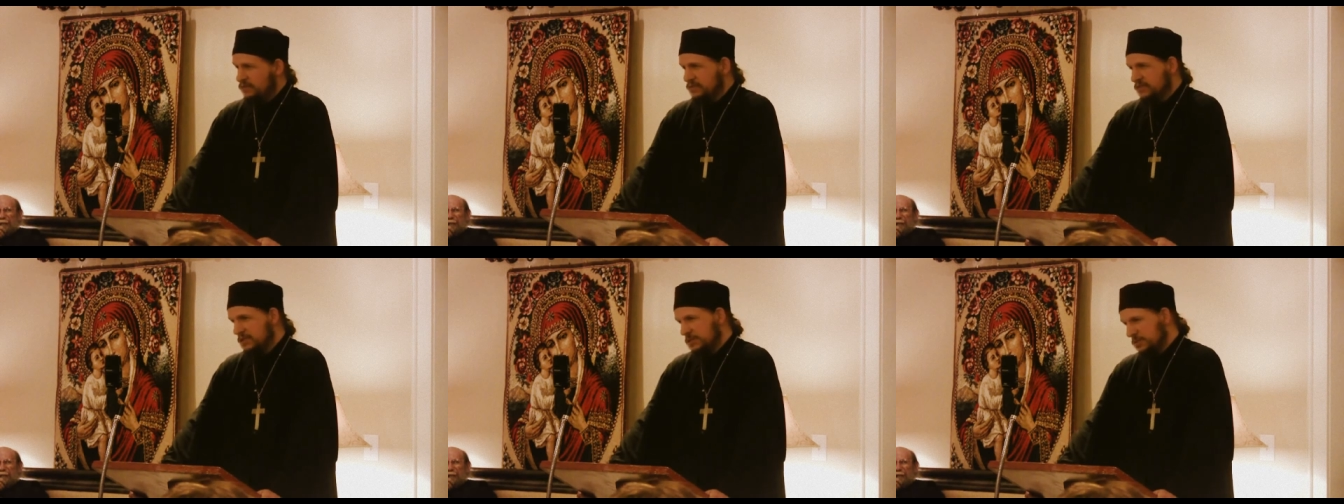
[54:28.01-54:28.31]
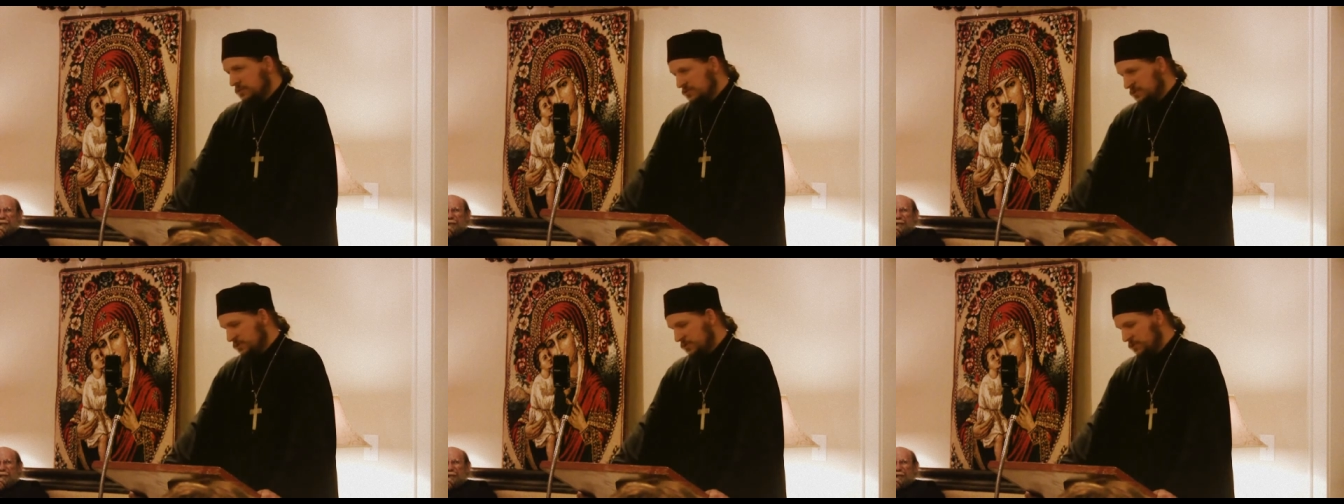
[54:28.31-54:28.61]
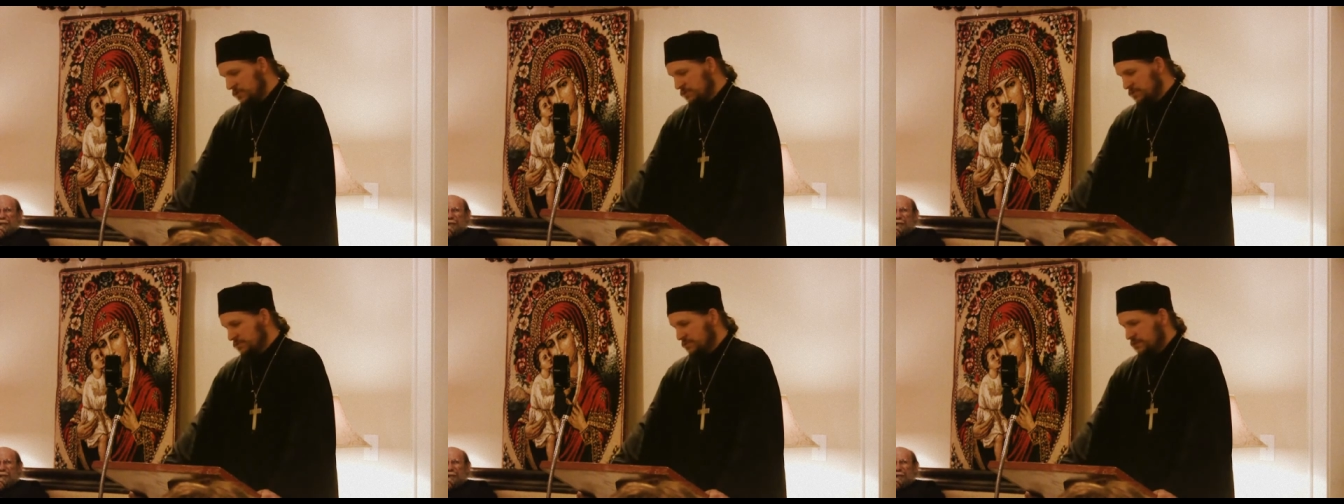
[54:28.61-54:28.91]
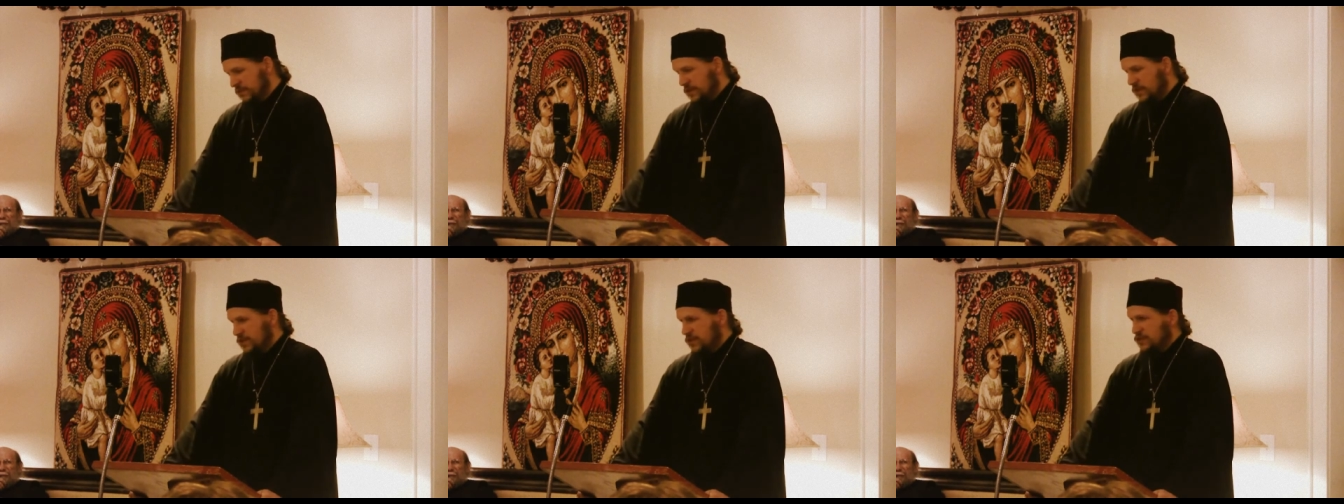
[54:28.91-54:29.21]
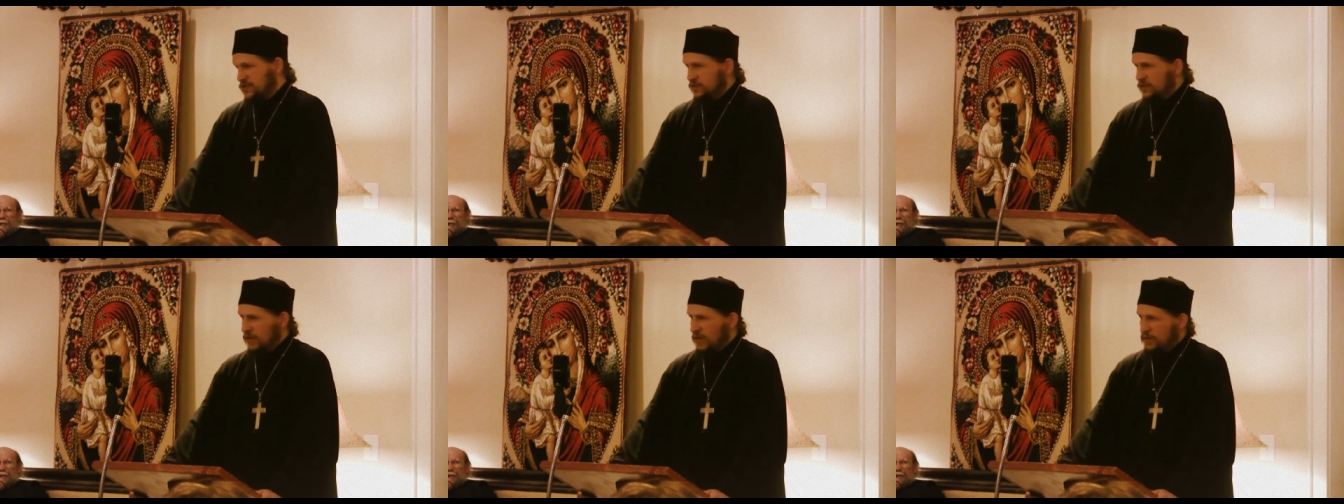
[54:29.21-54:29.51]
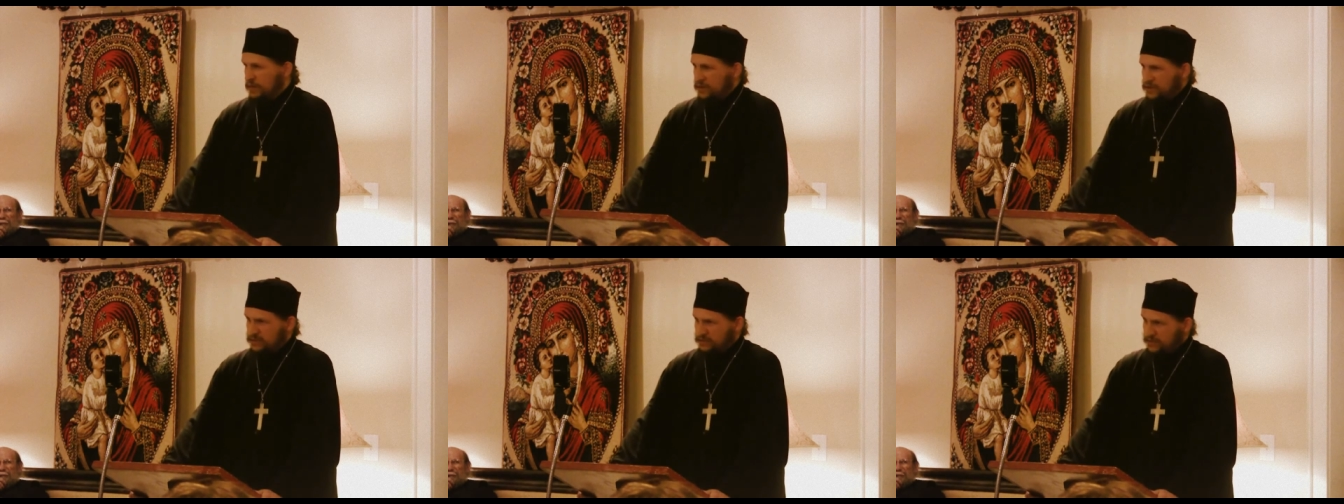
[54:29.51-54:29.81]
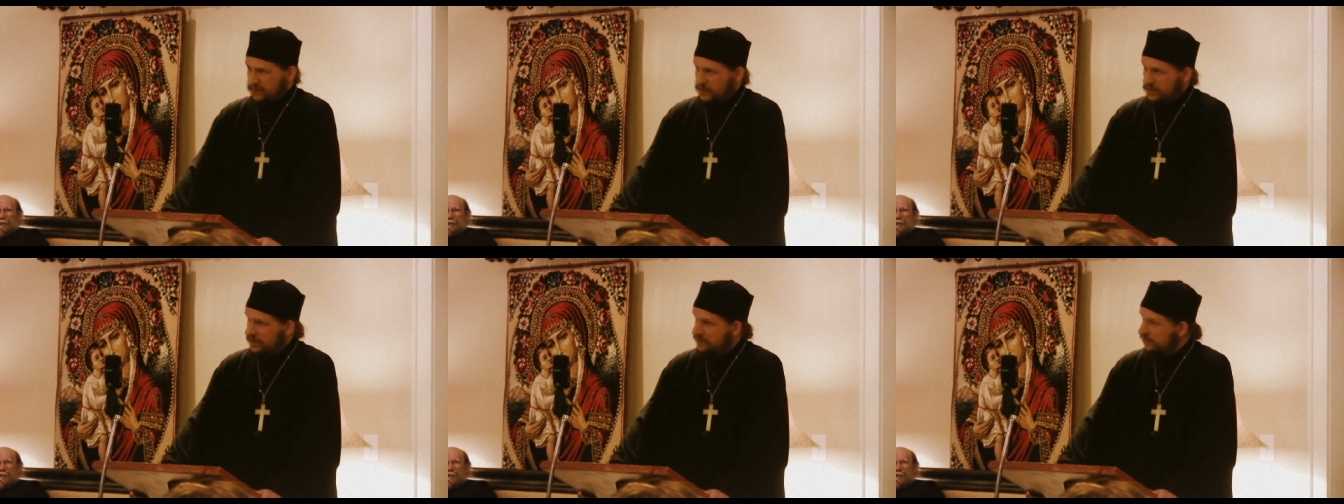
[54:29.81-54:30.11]
and some of them are very distraught because
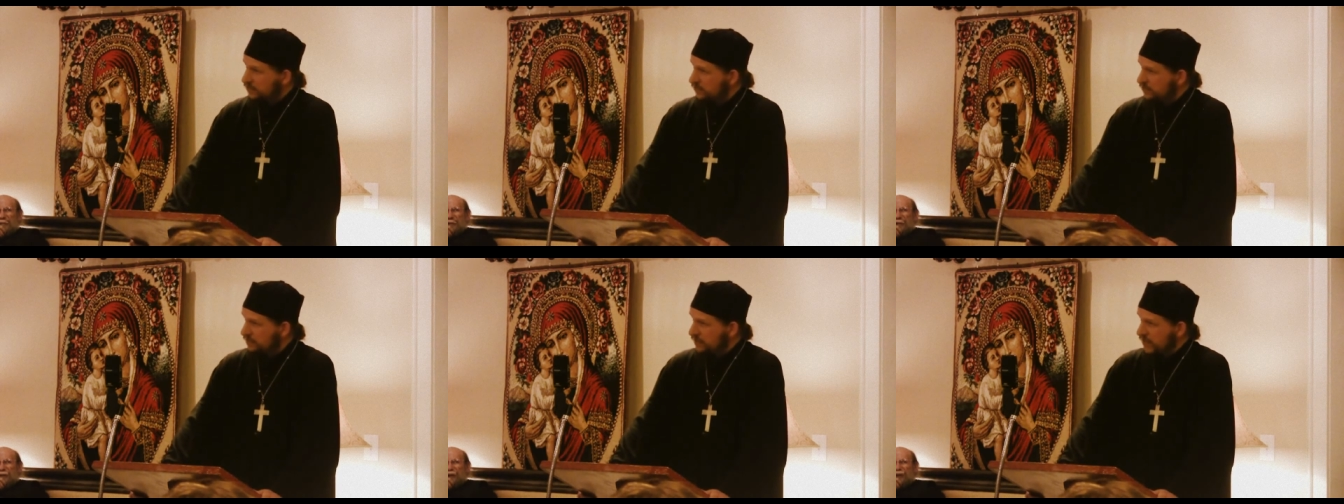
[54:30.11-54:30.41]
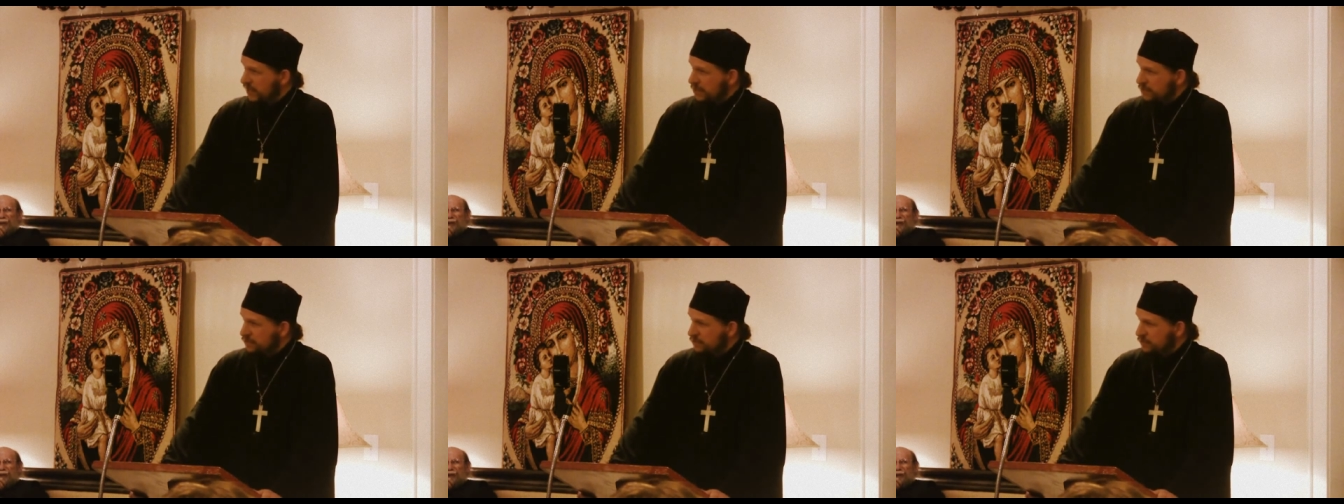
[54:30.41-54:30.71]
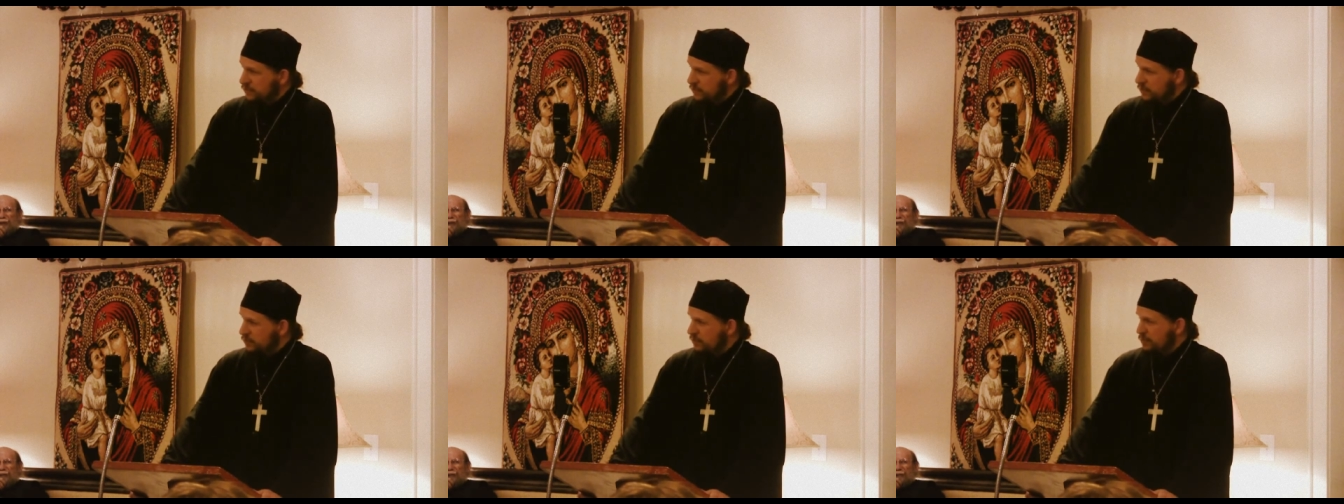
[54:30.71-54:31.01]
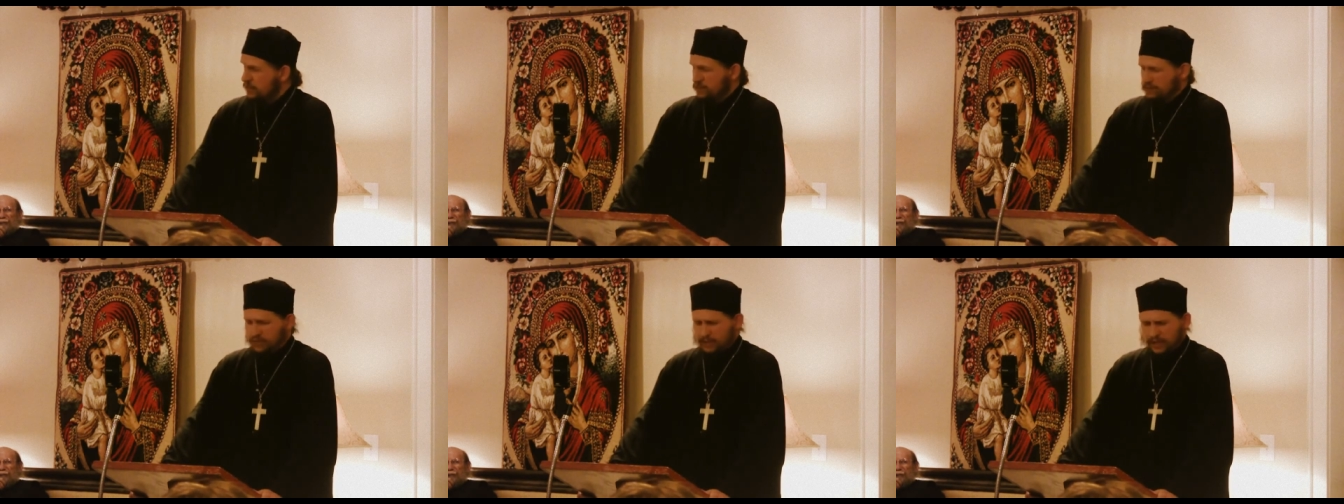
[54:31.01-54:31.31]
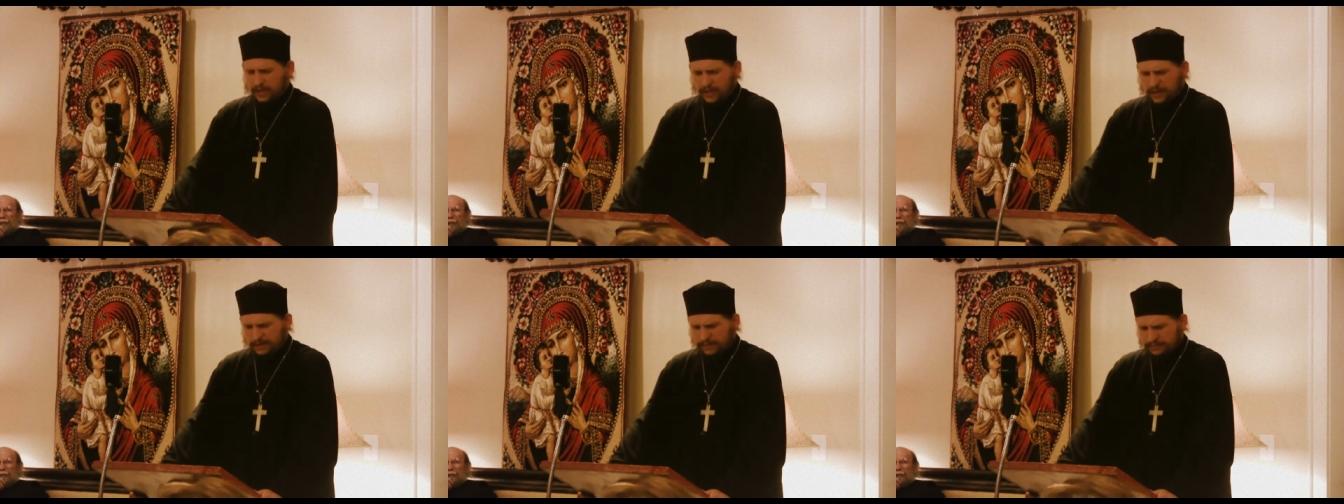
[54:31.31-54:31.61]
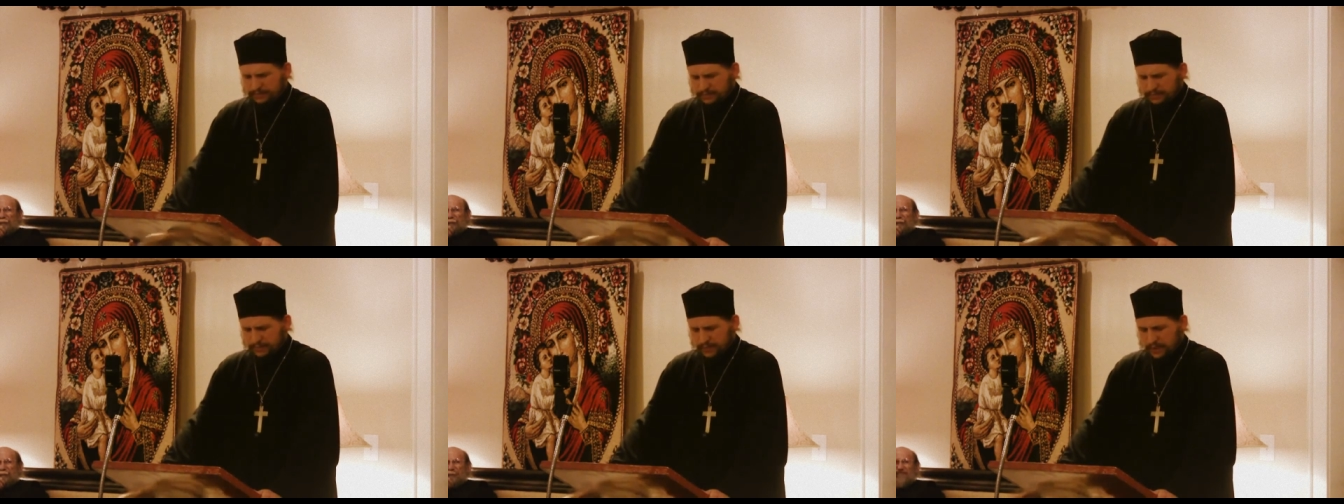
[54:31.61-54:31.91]
it's very difficult times for Greek people today